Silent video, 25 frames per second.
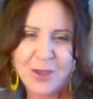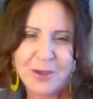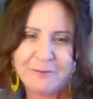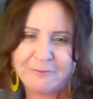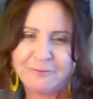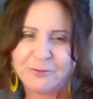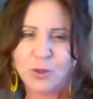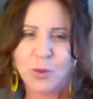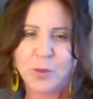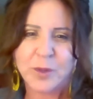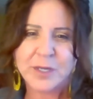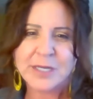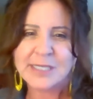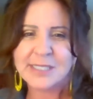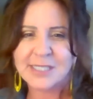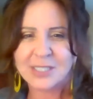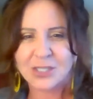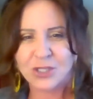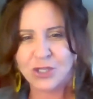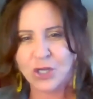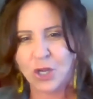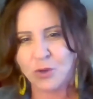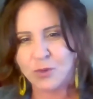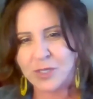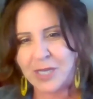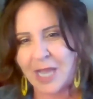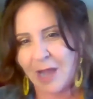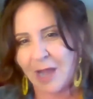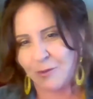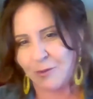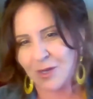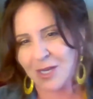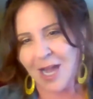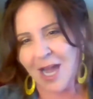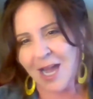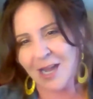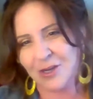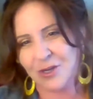Florence no doubt
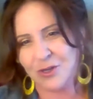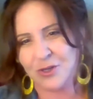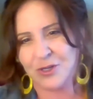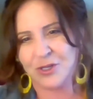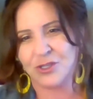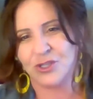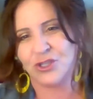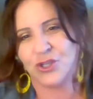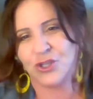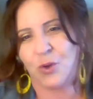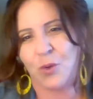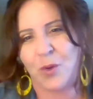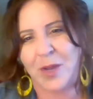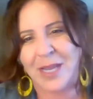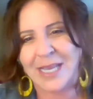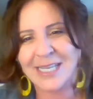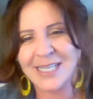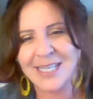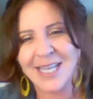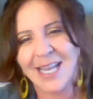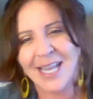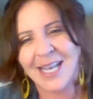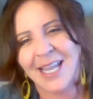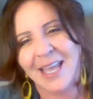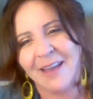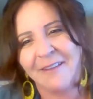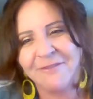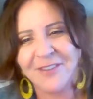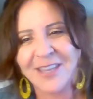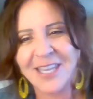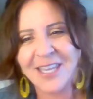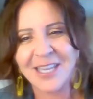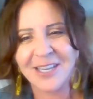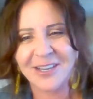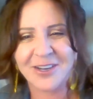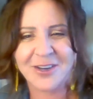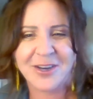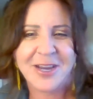got her joie de la
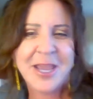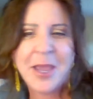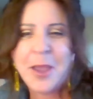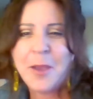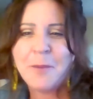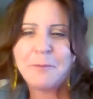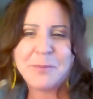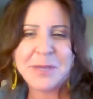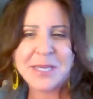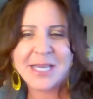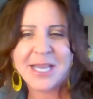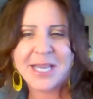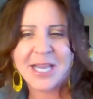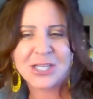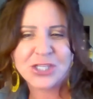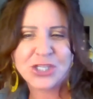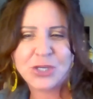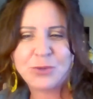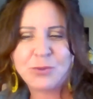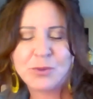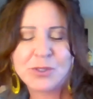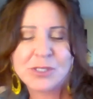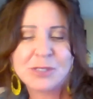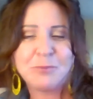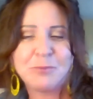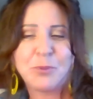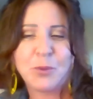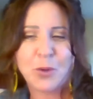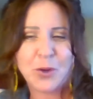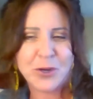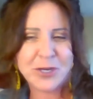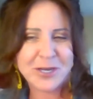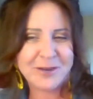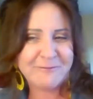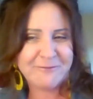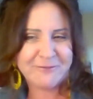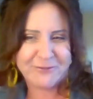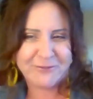vivre because she was born
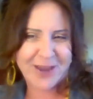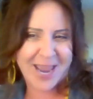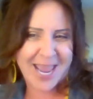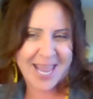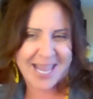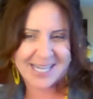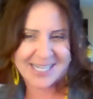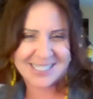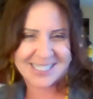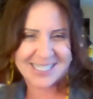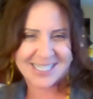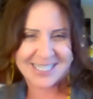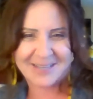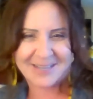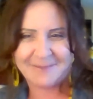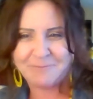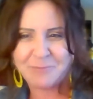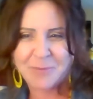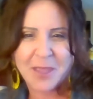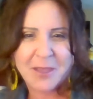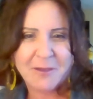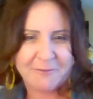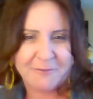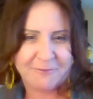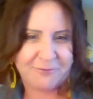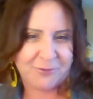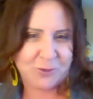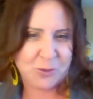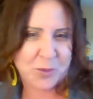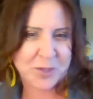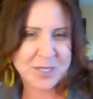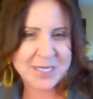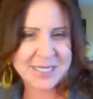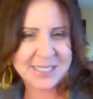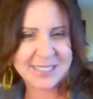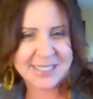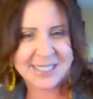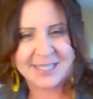in France.
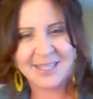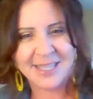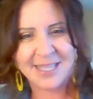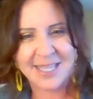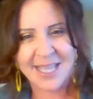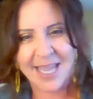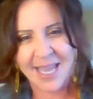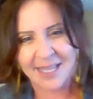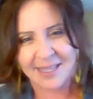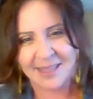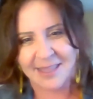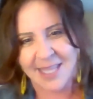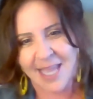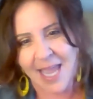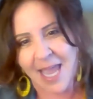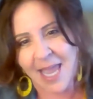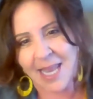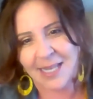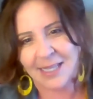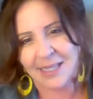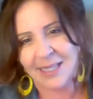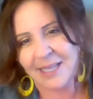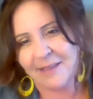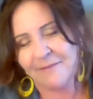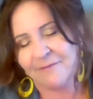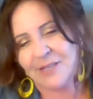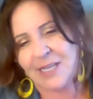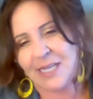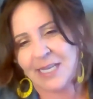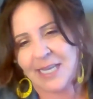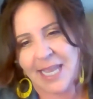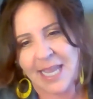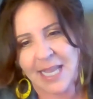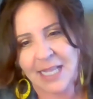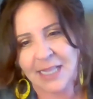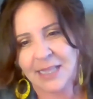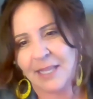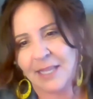Florence then lived in
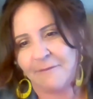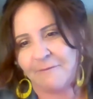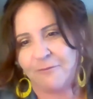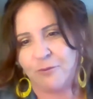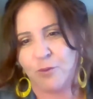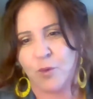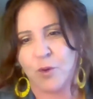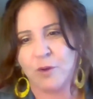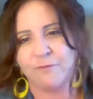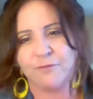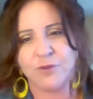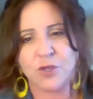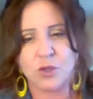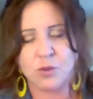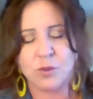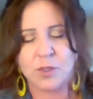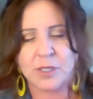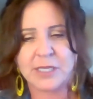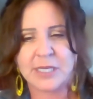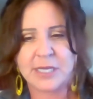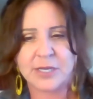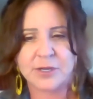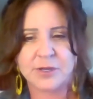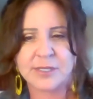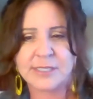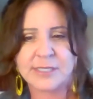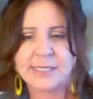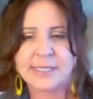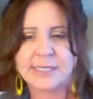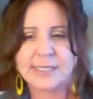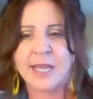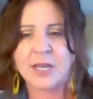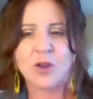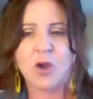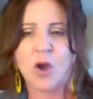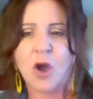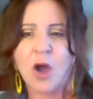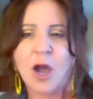England for a few years,
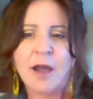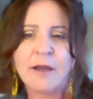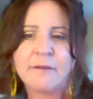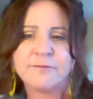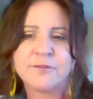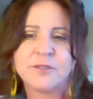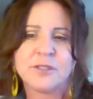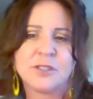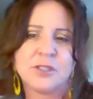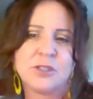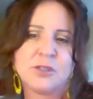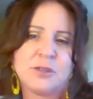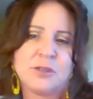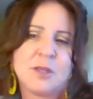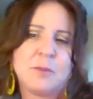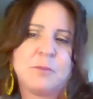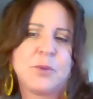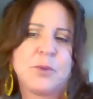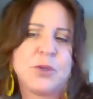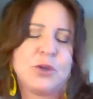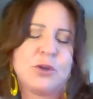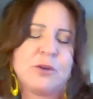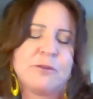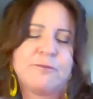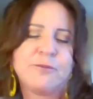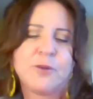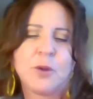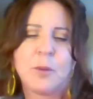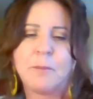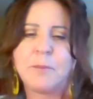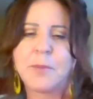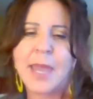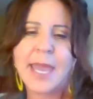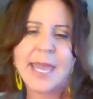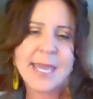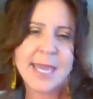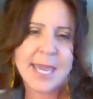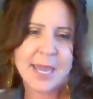then off to the beautiful
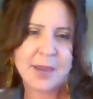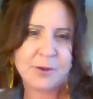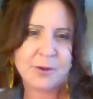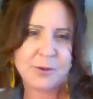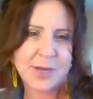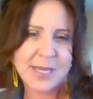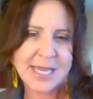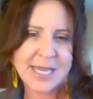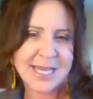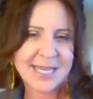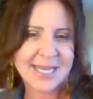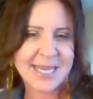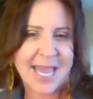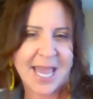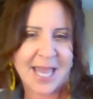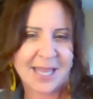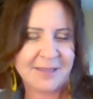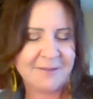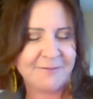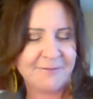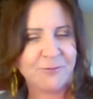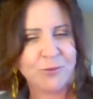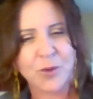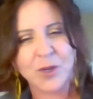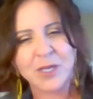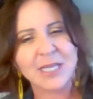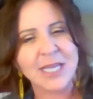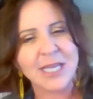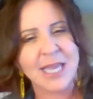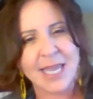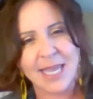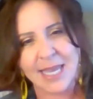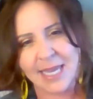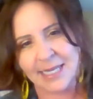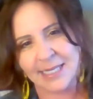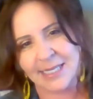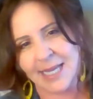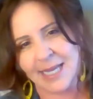Bay Area, California
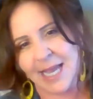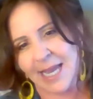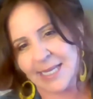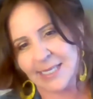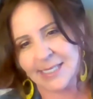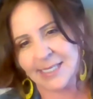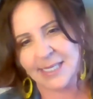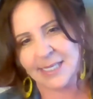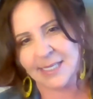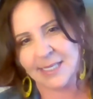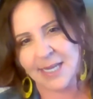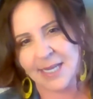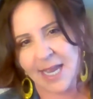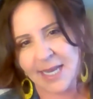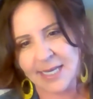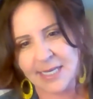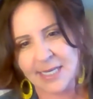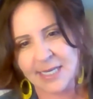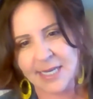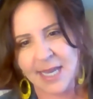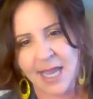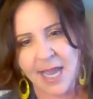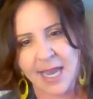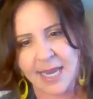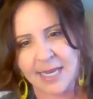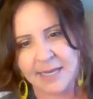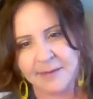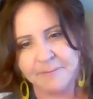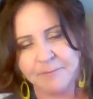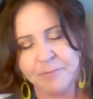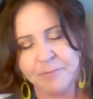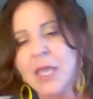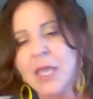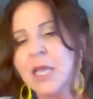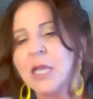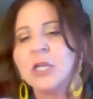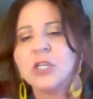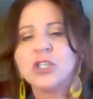in 1999.
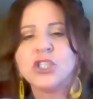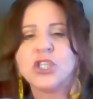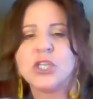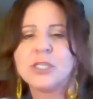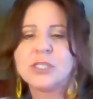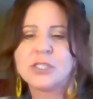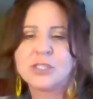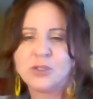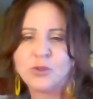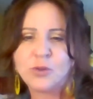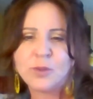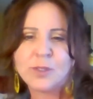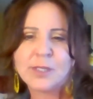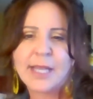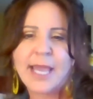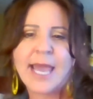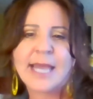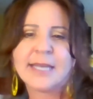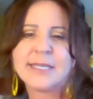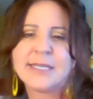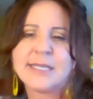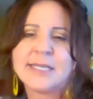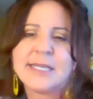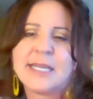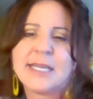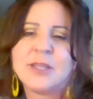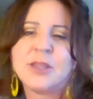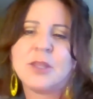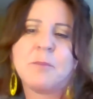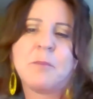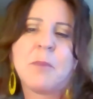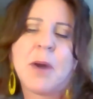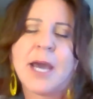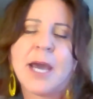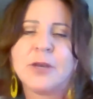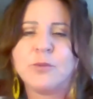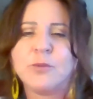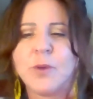She soon landed in the
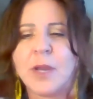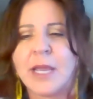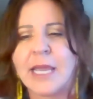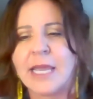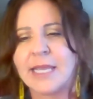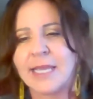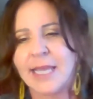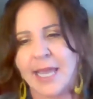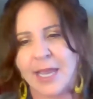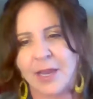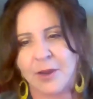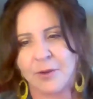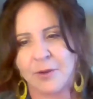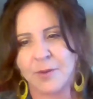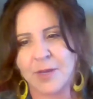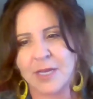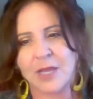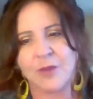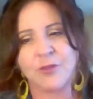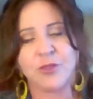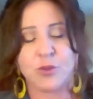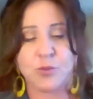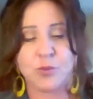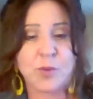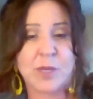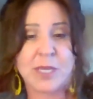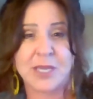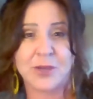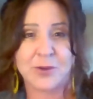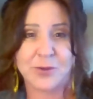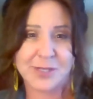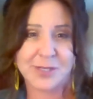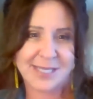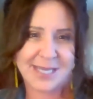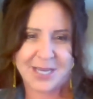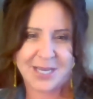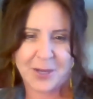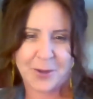Monterey area 3 years
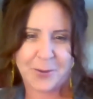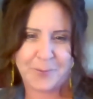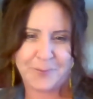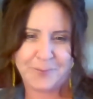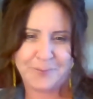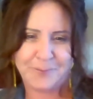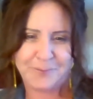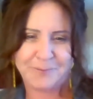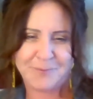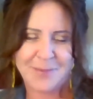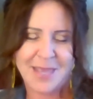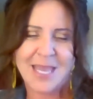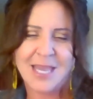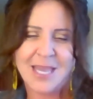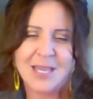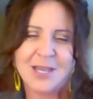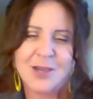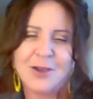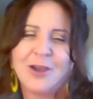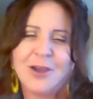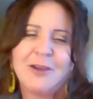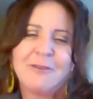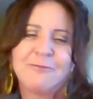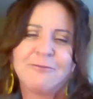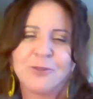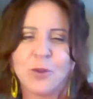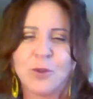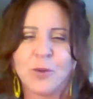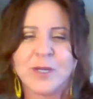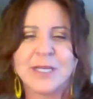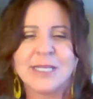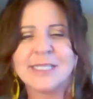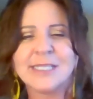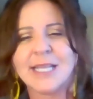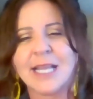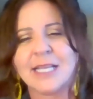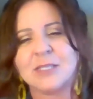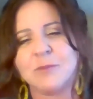ago.
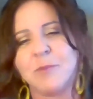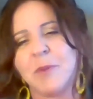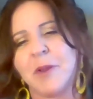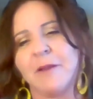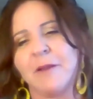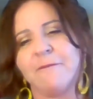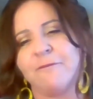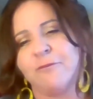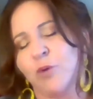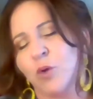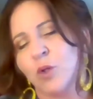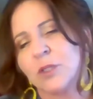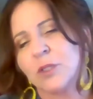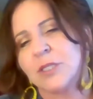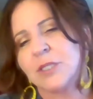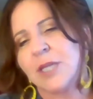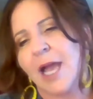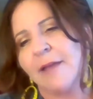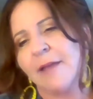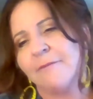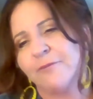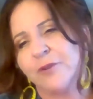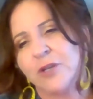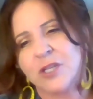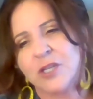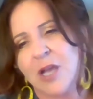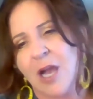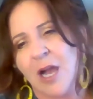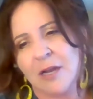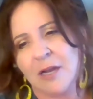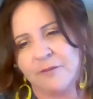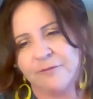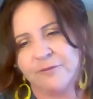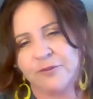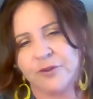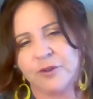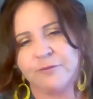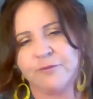Florence has been a full-time
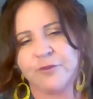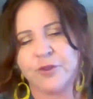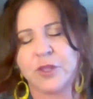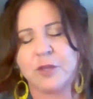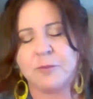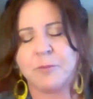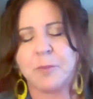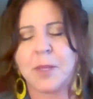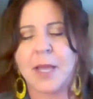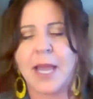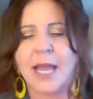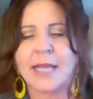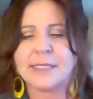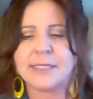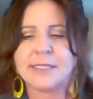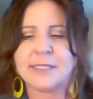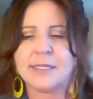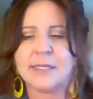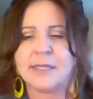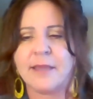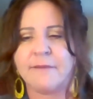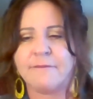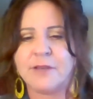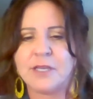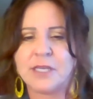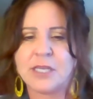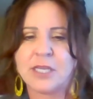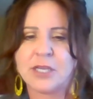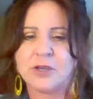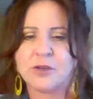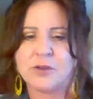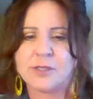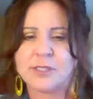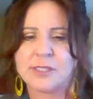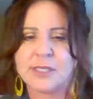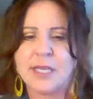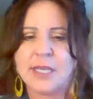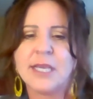photographer for the past 11
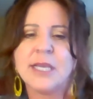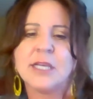years.